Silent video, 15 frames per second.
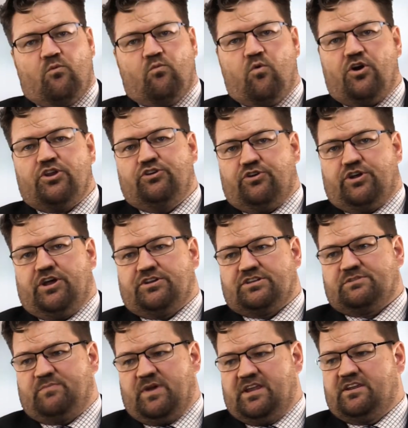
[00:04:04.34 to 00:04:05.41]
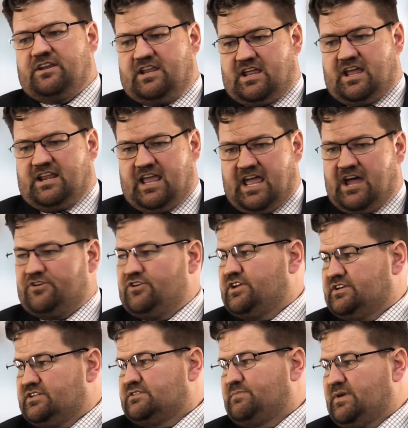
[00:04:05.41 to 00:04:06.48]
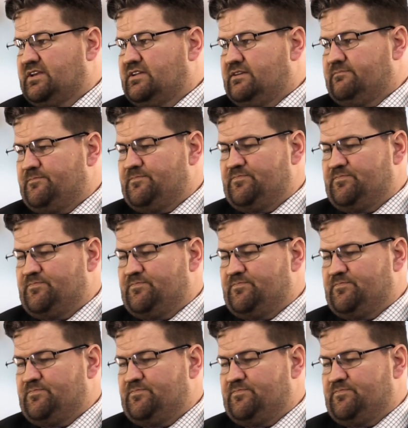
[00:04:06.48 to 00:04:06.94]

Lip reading: what you're going to spend and how you're going to spend it.